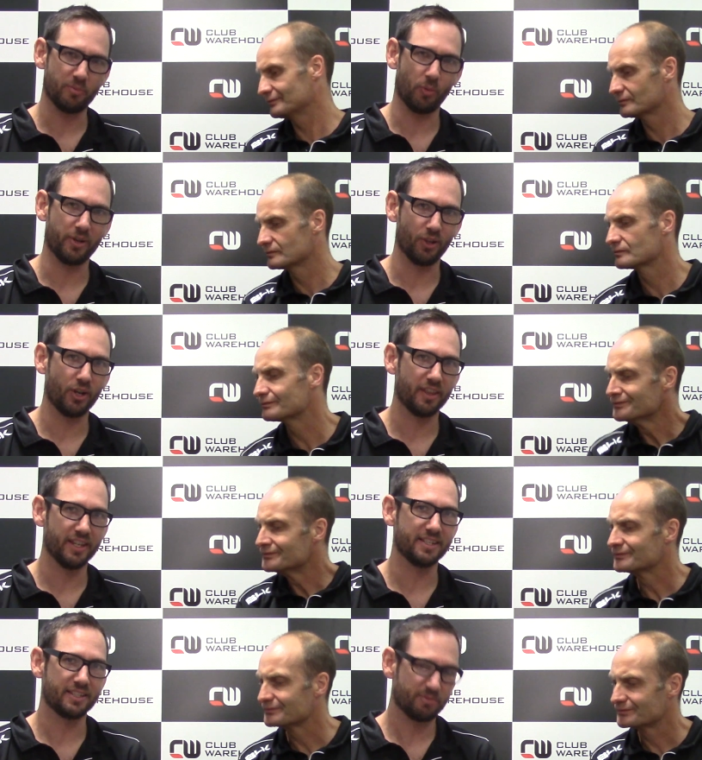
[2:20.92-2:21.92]
Speaker 1: probably alerted to
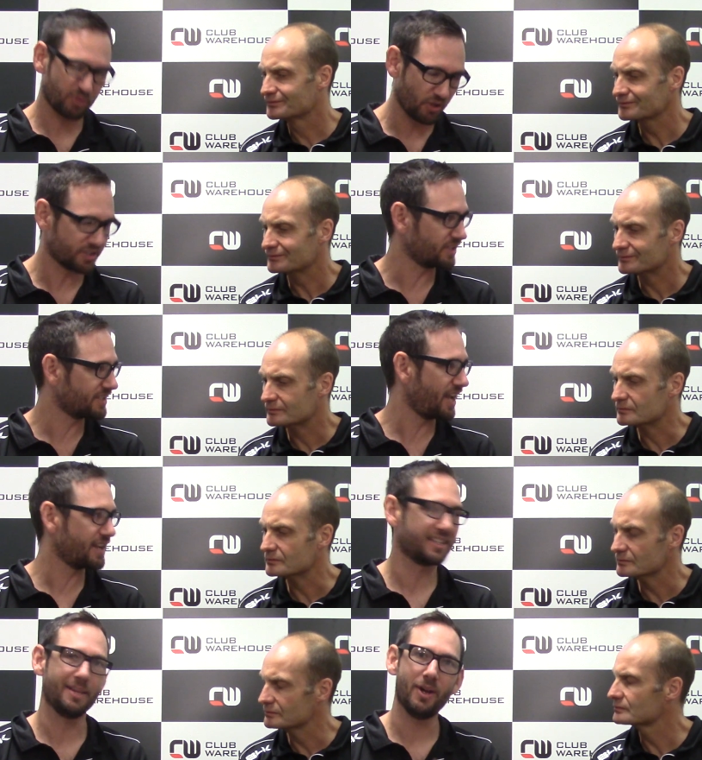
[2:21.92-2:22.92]
these close to the start of
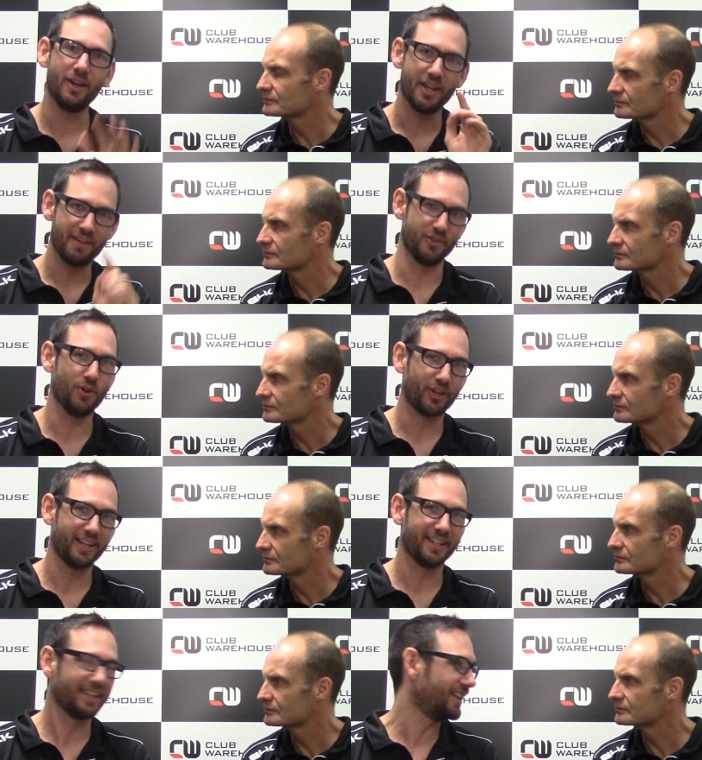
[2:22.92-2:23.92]
summer. If you're not
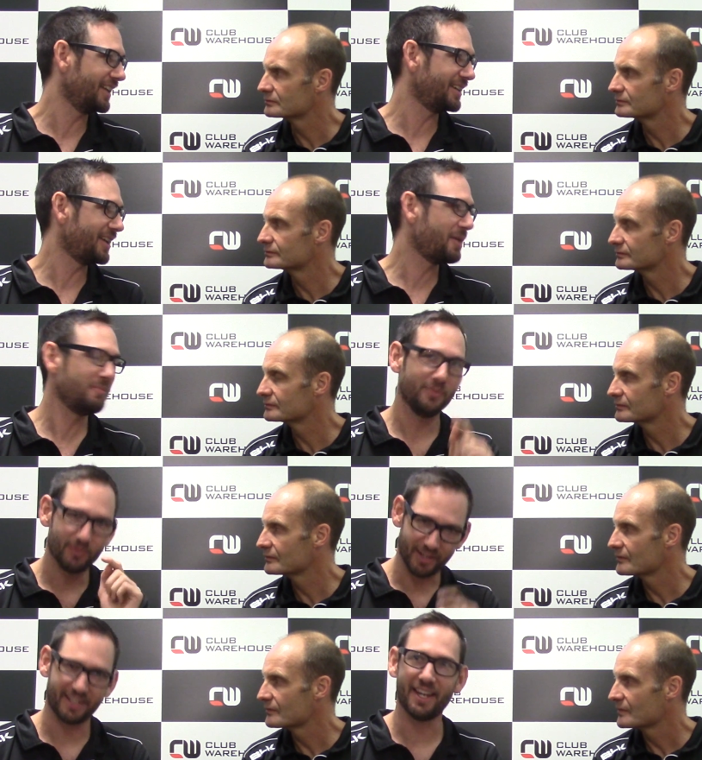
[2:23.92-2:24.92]
getting an EDM,
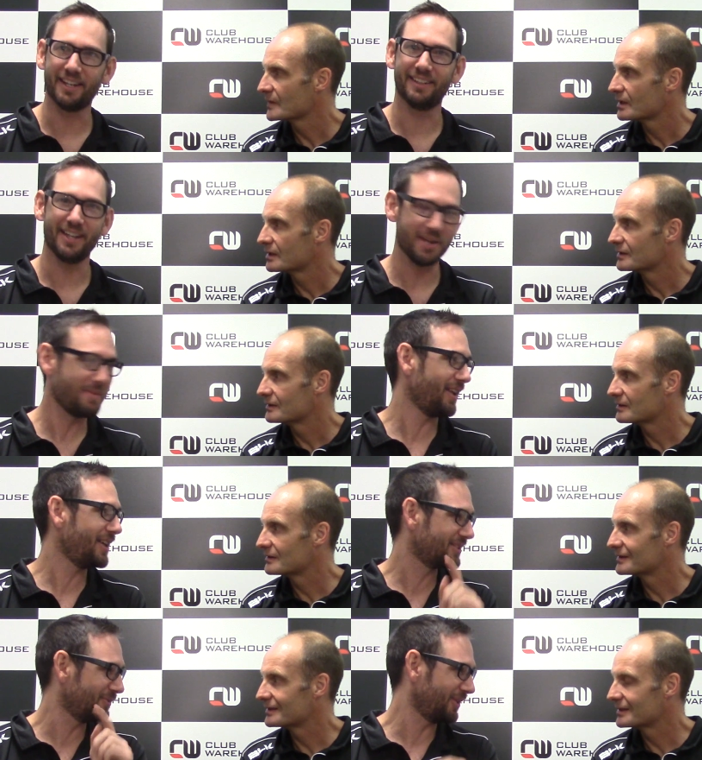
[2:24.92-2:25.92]
again, email
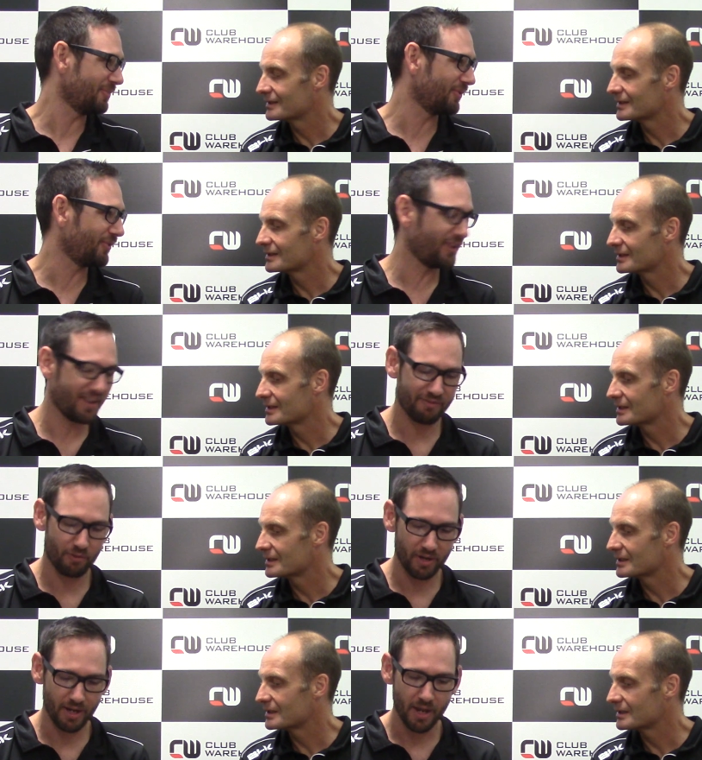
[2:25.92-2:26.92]
us and we can provide that for
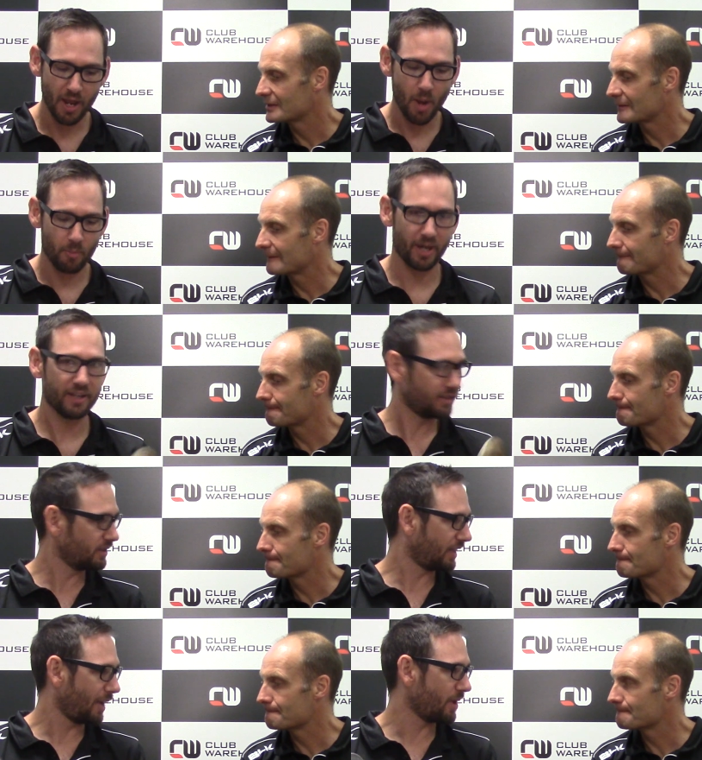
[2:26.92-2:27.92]
you. But
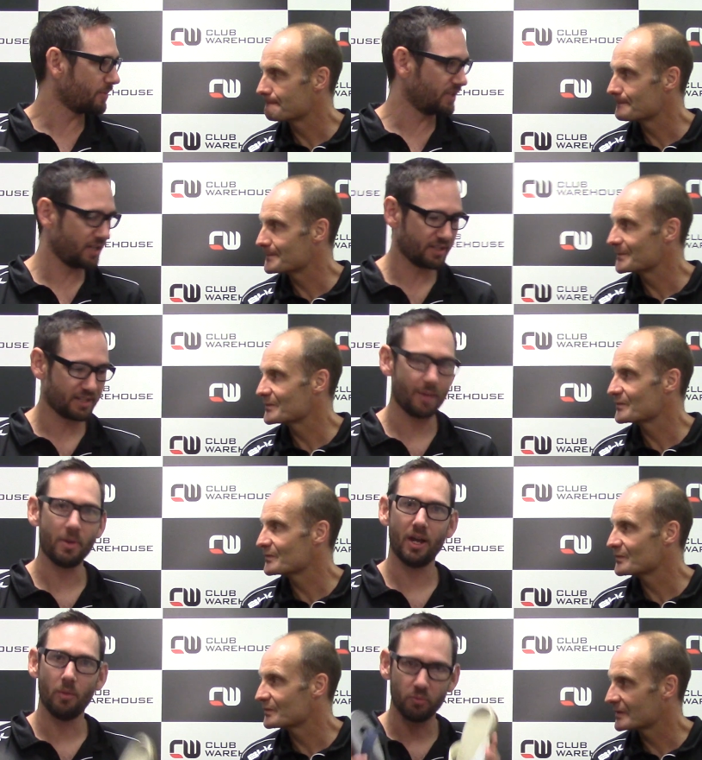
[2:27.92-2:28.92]
coming up to the end of
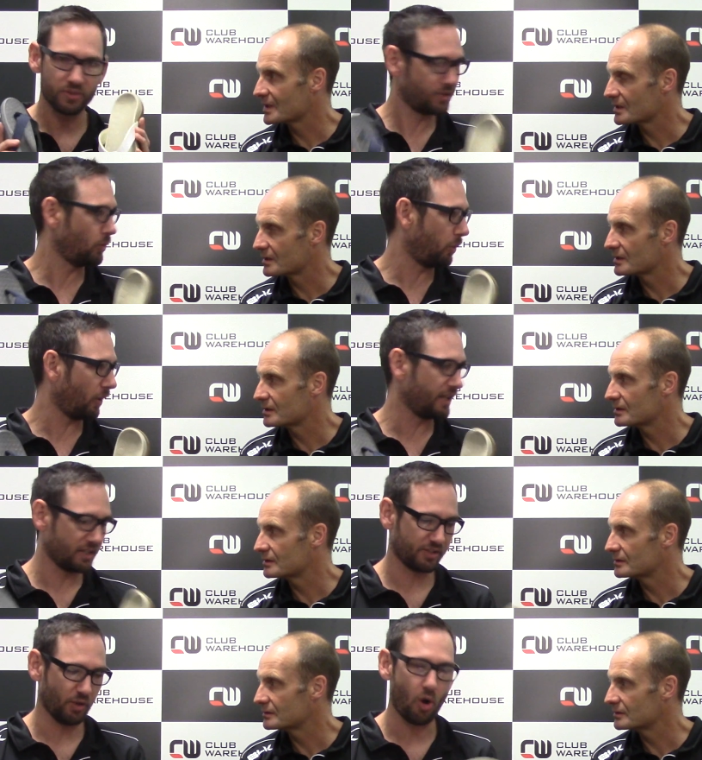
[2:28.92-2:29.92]
summer, still plenty
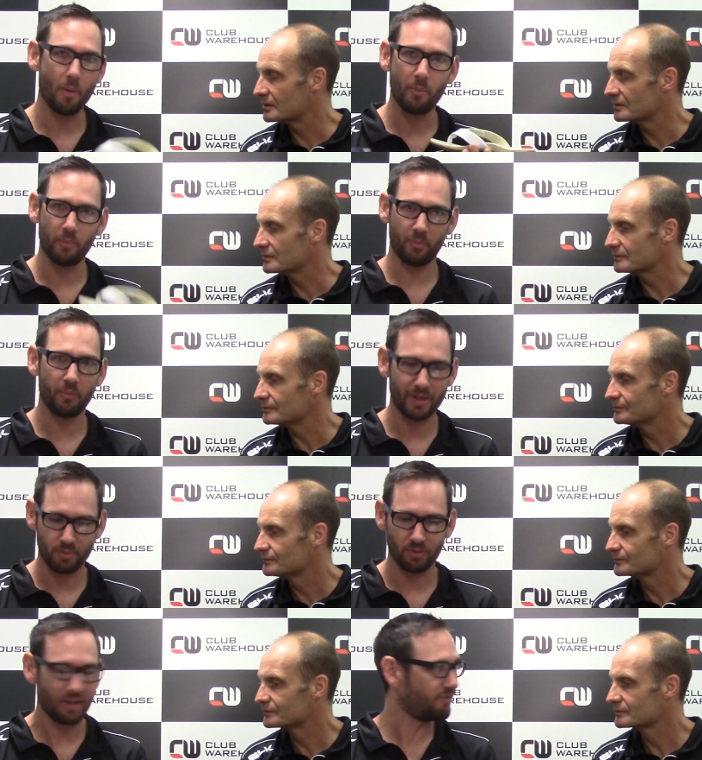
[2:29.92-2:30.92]
of time. People
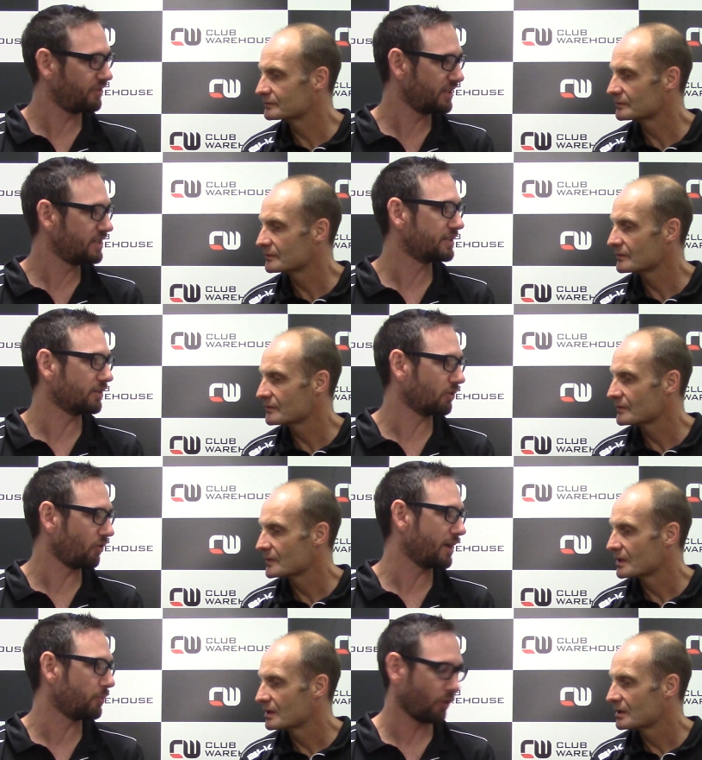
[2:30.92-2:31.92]
love these, they're a
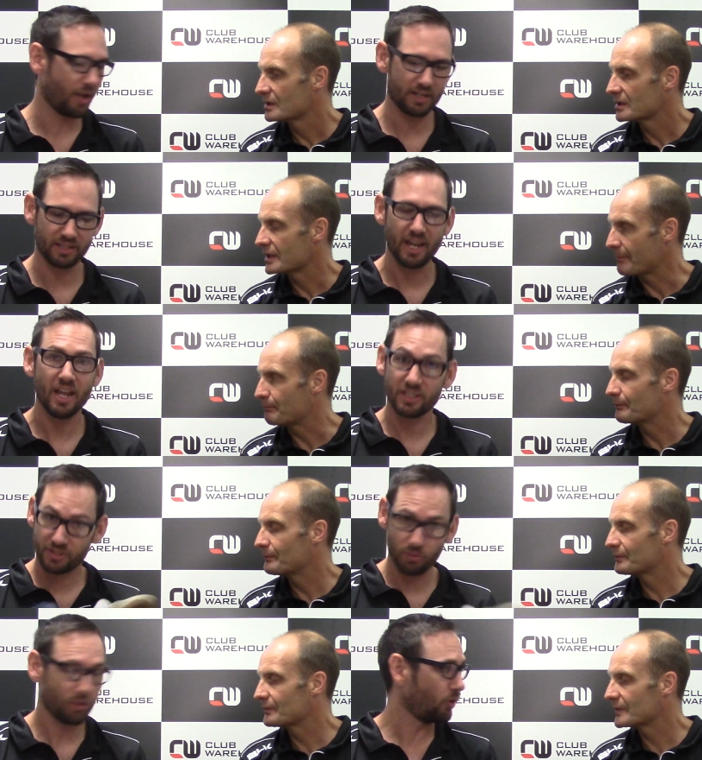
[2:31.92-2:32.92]
great product. Yep.
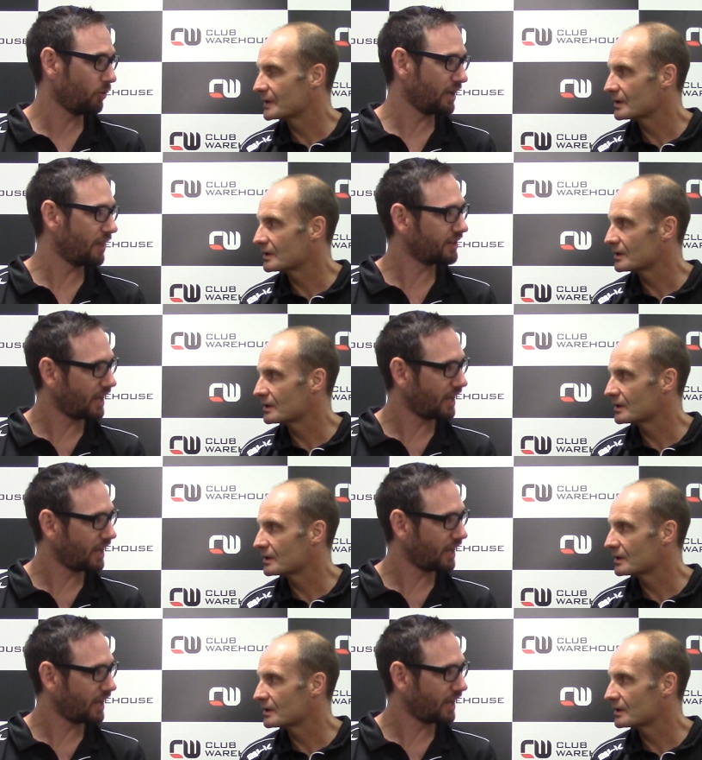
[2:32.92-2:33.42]
Still got all the other